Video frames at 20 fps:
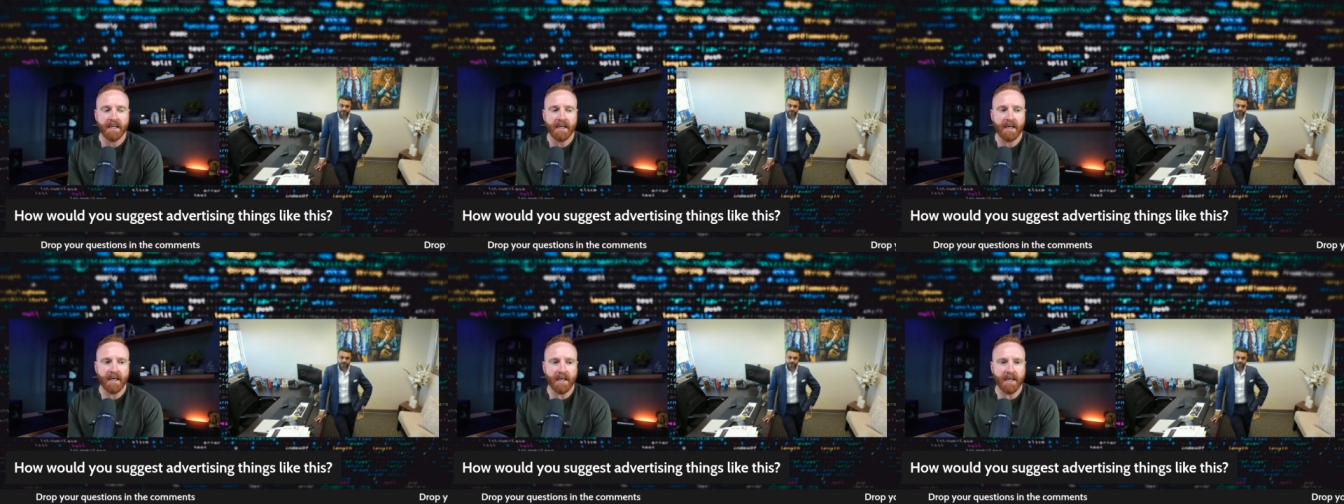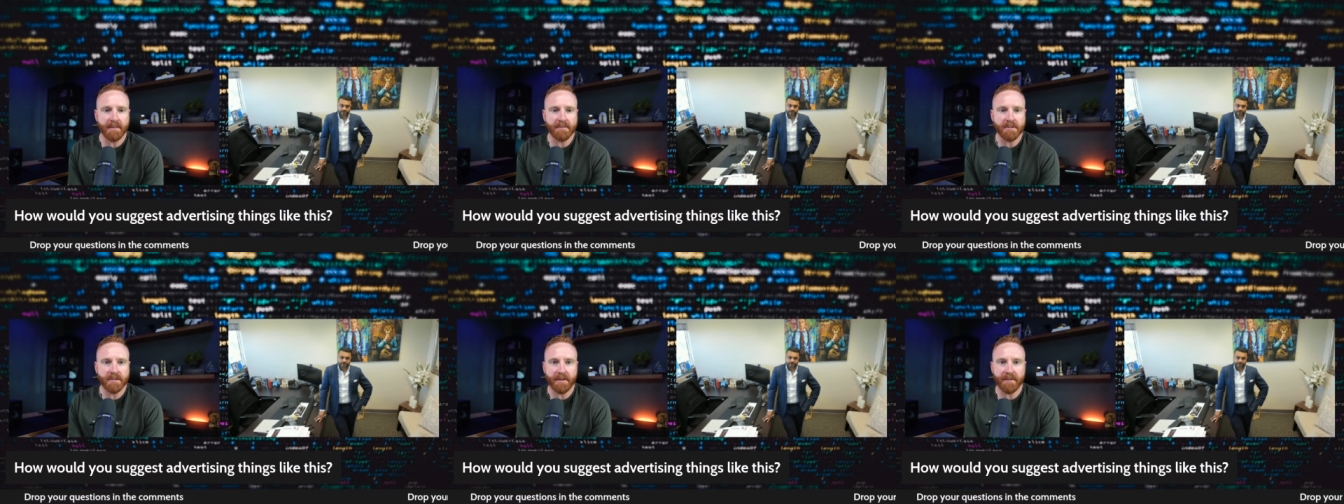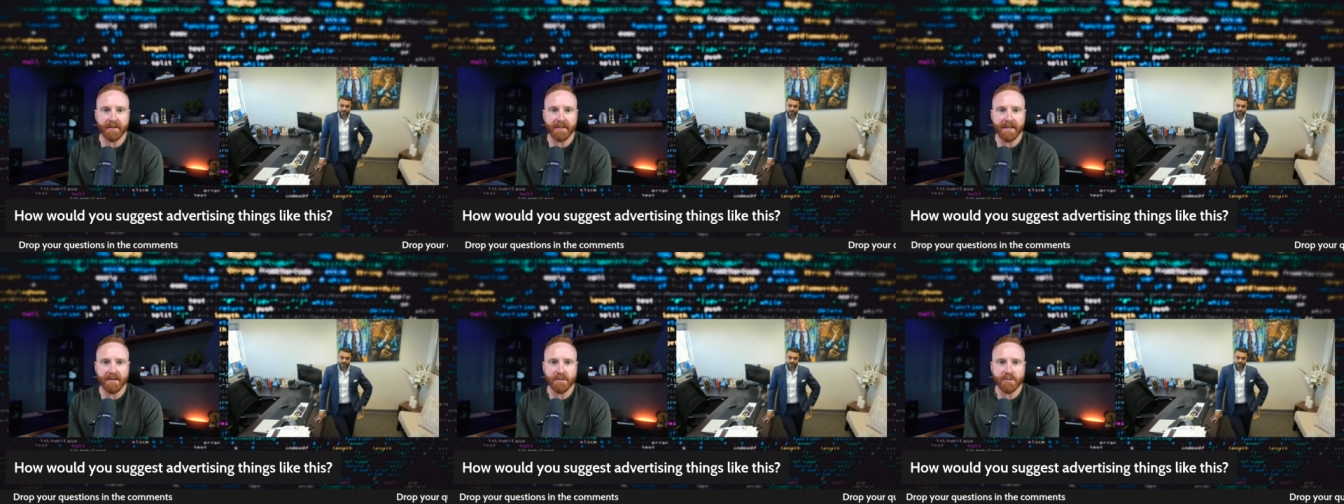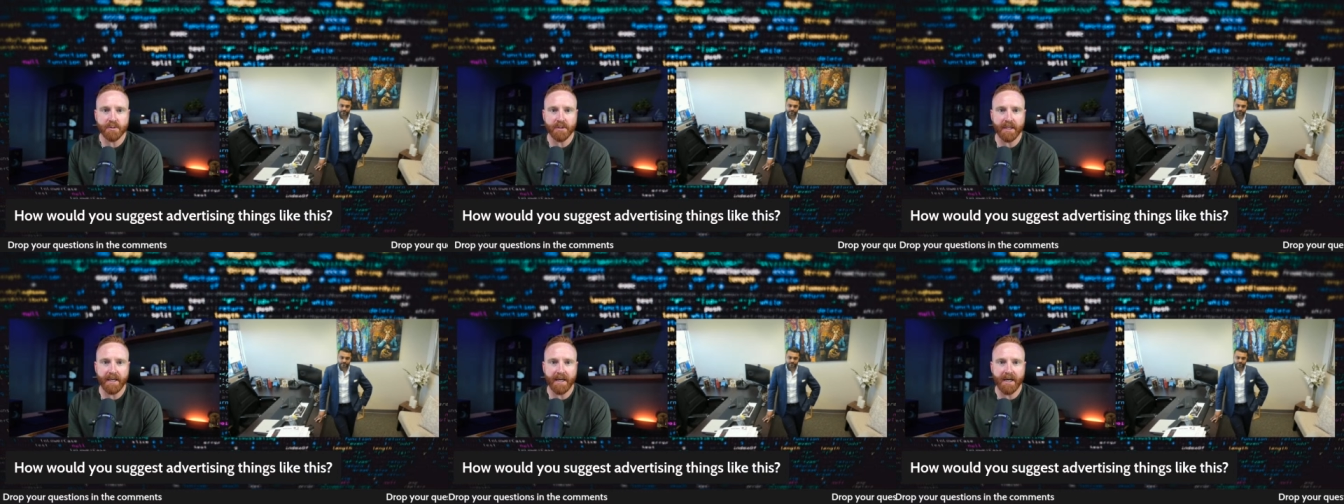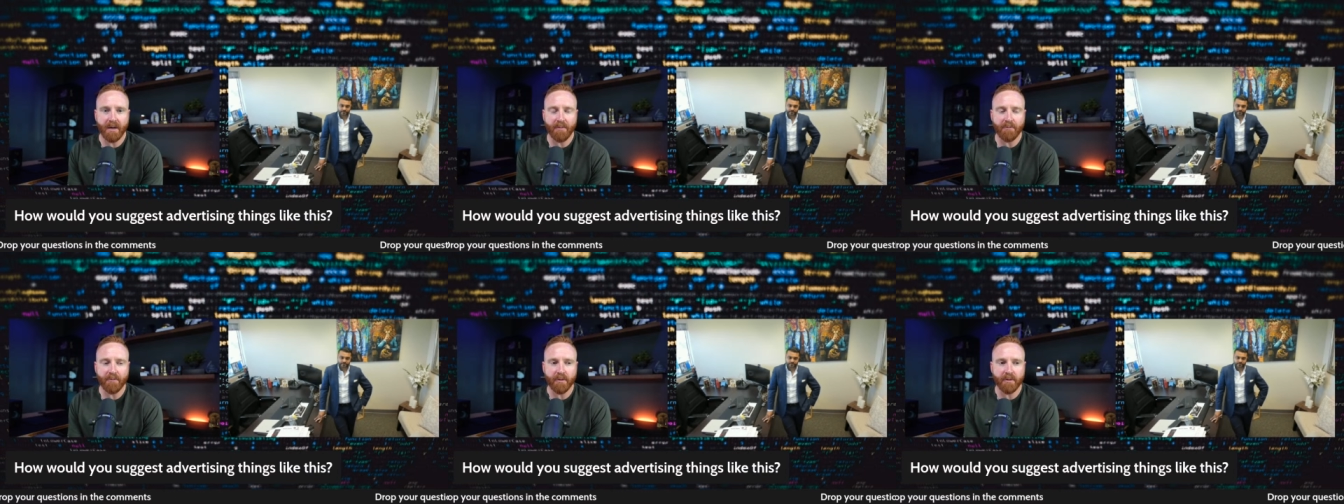Um, so I think that was really
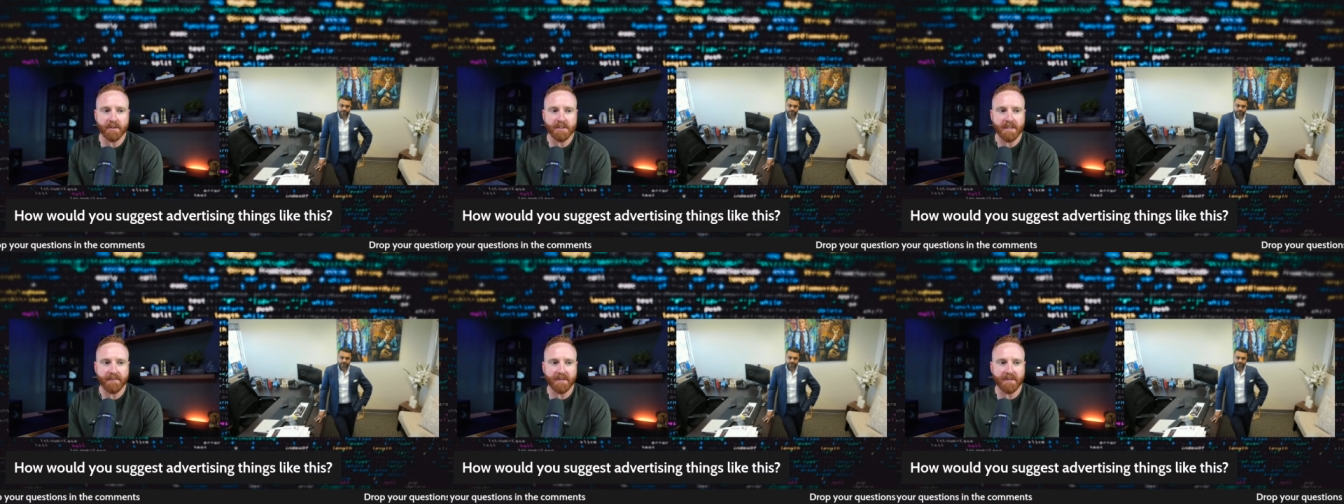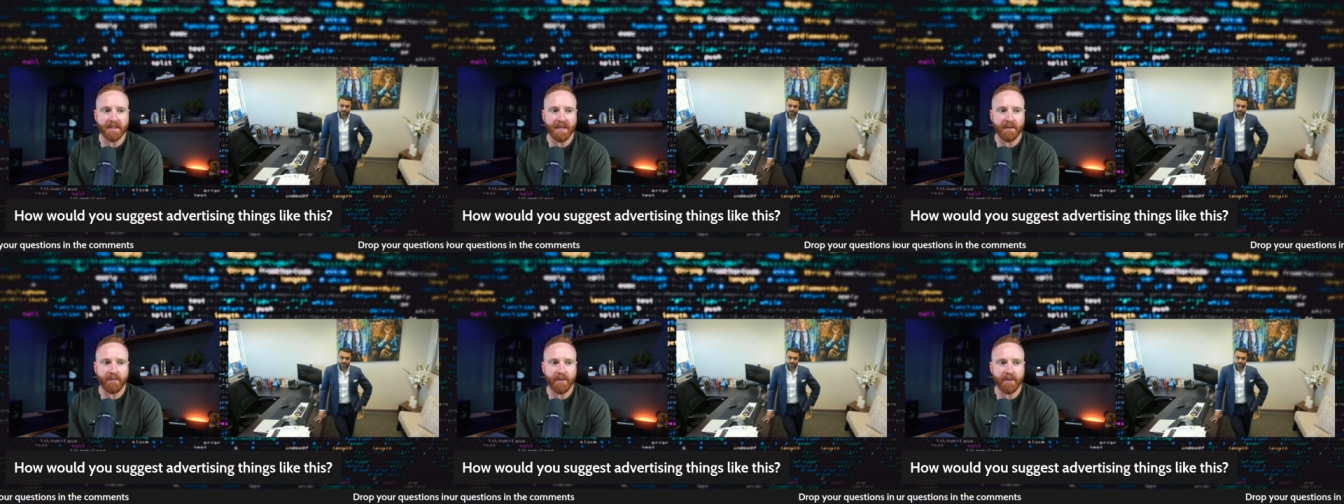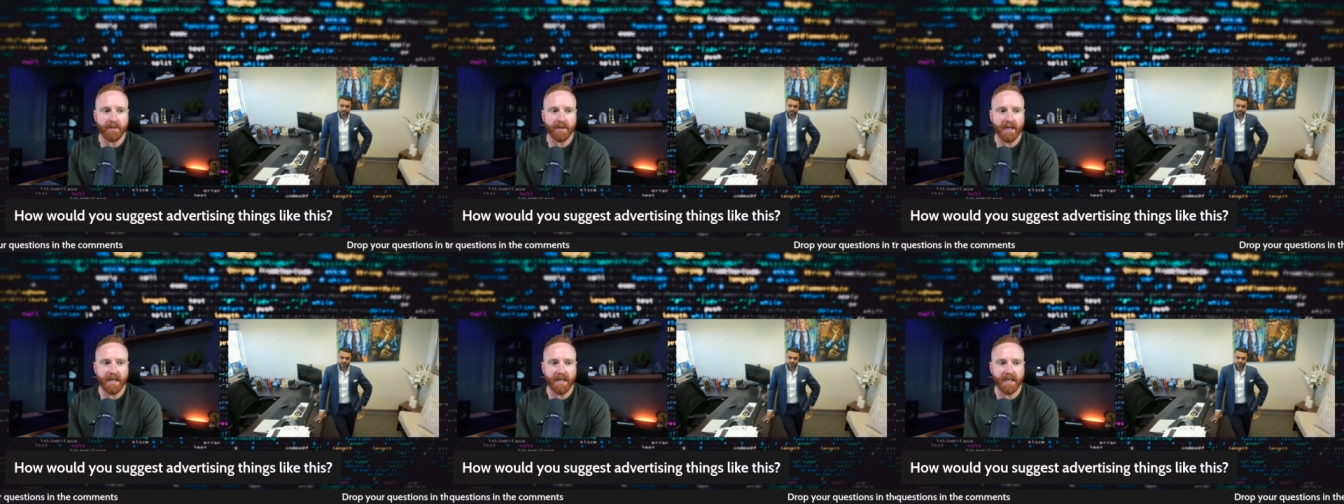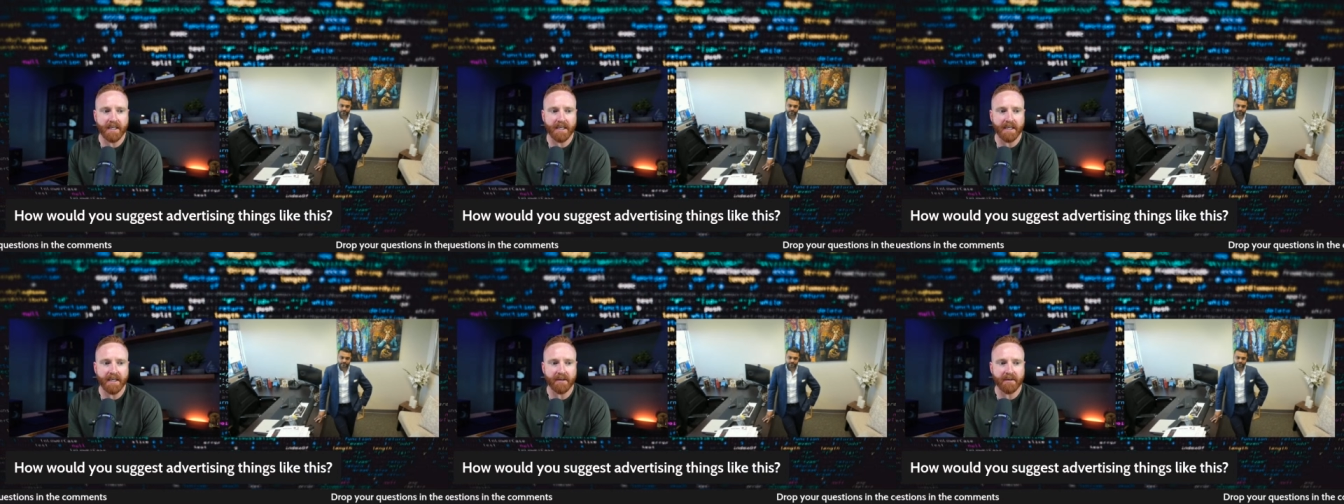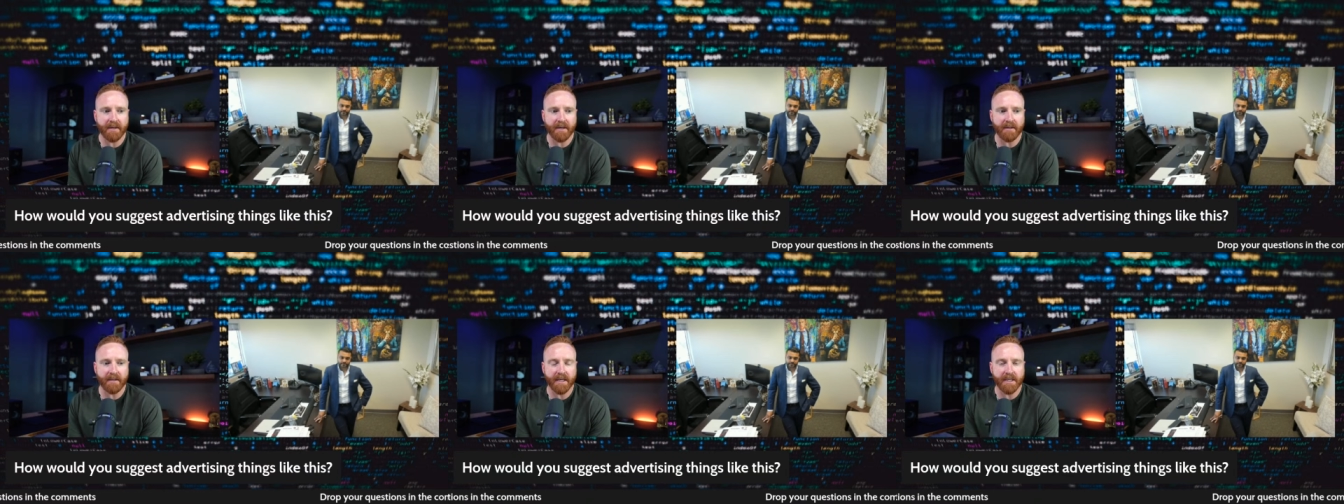helpful. Something that we were kind of kicking
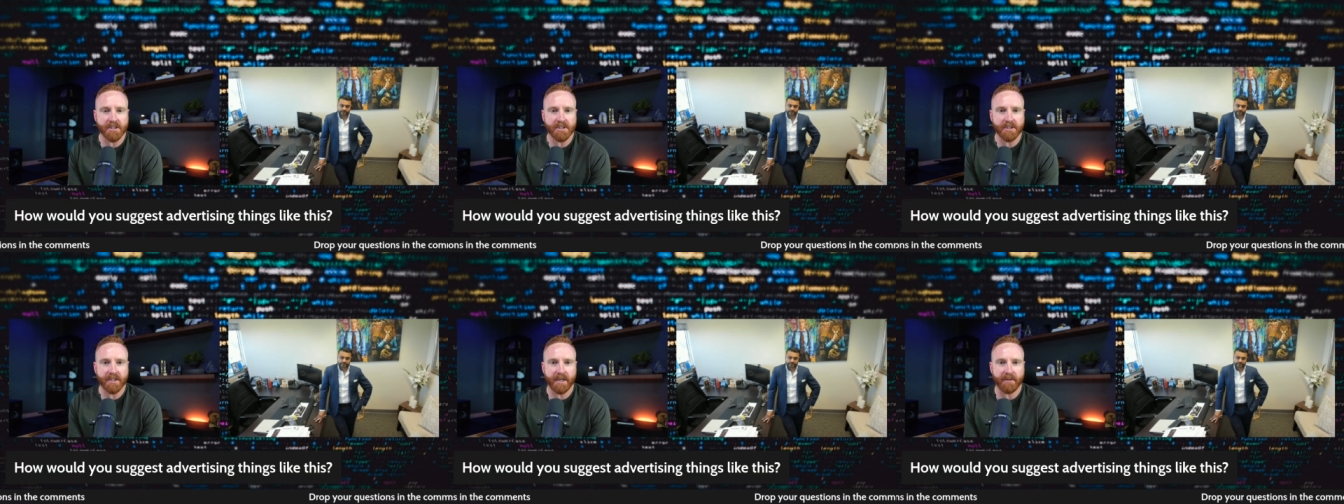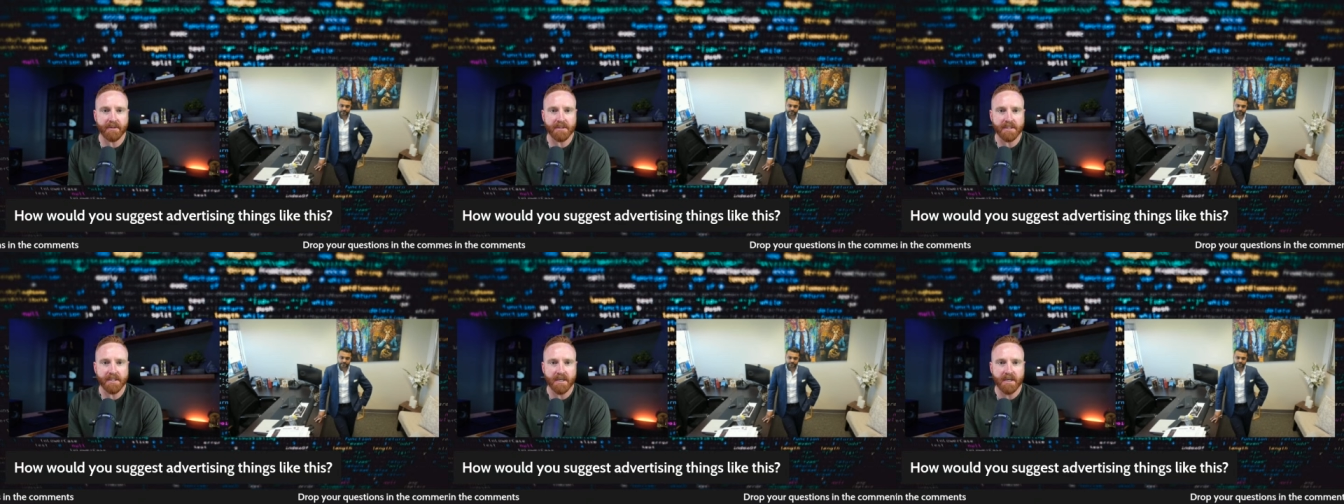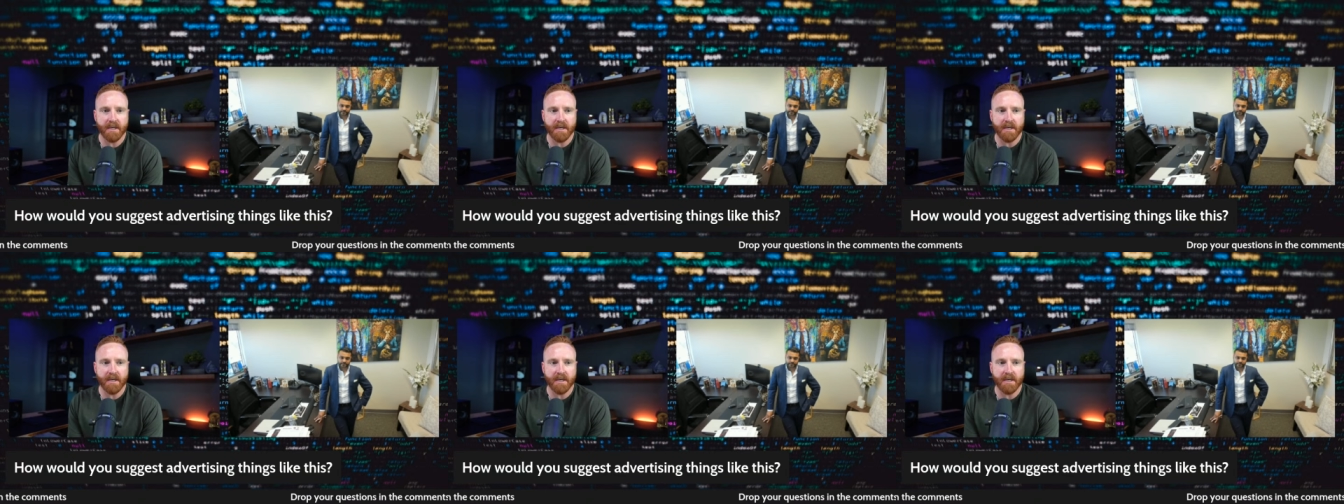around yesterday was